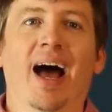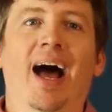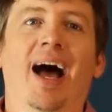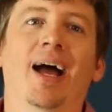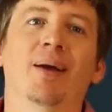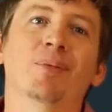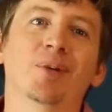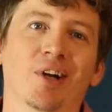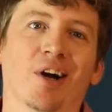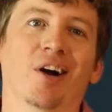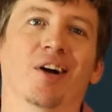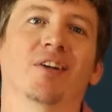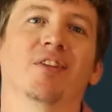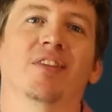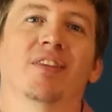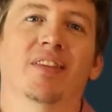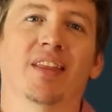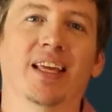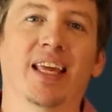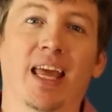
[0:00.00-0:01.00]
I'm
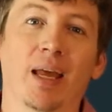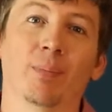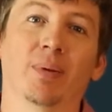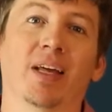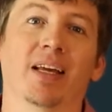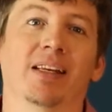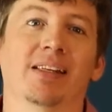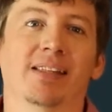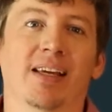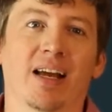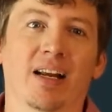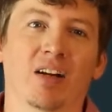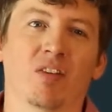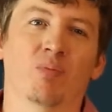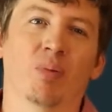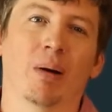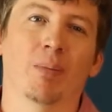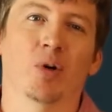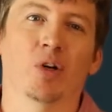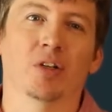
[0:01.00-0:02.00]
Garth, the gameplay designer
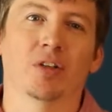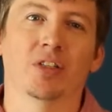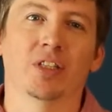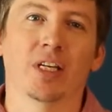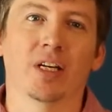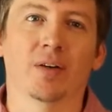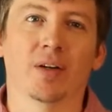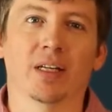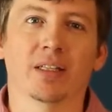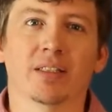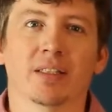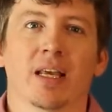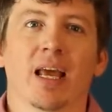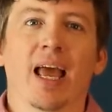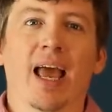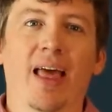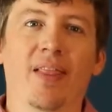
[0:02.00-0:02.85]
of Primordial Secrets,